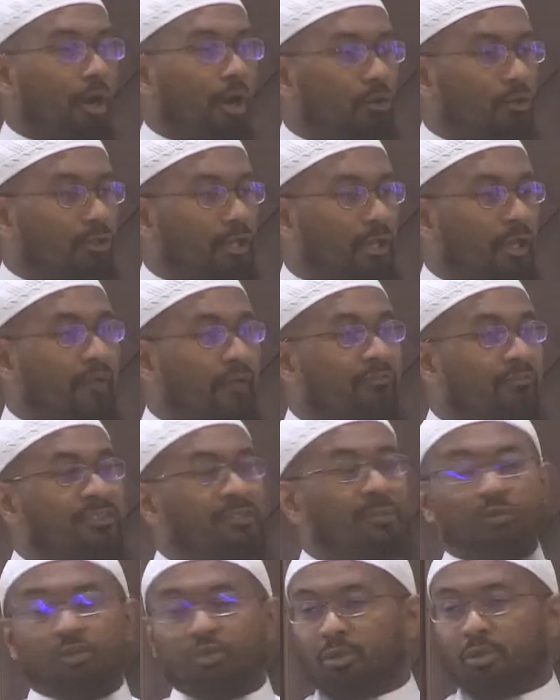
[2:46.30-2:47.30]
out and have
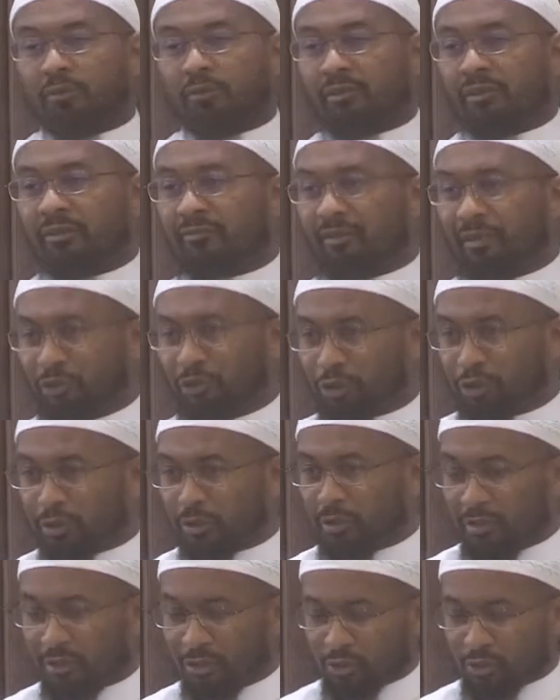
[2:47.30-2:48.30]
some sort of
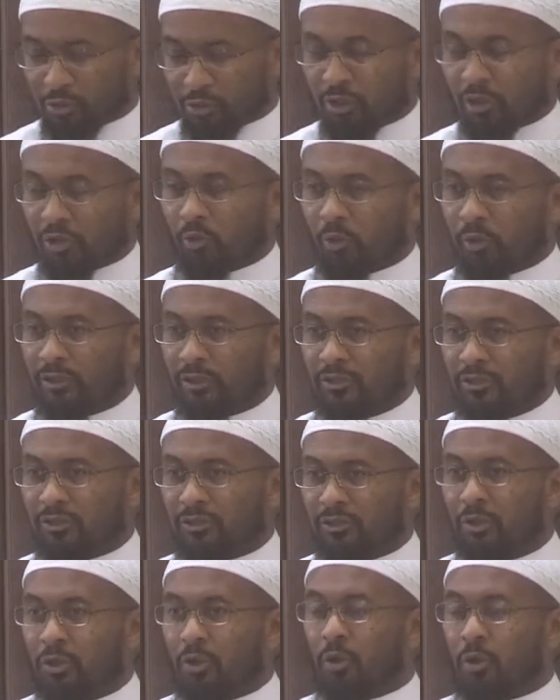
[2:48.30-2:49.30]
adventure in the strong
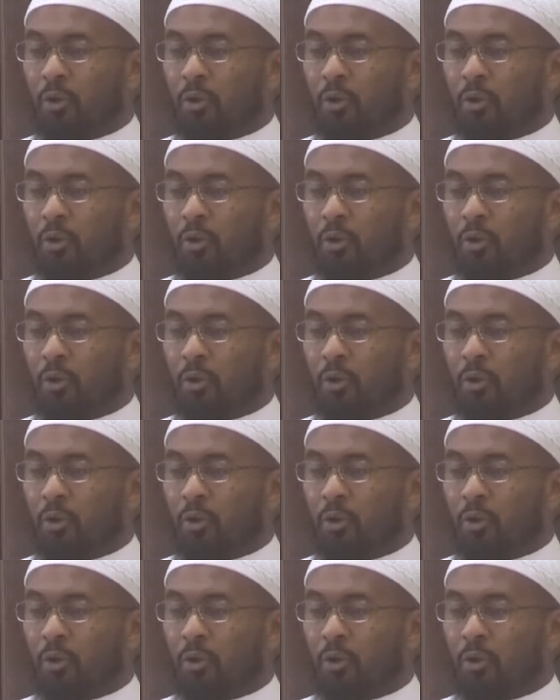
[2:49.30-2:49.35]
winds,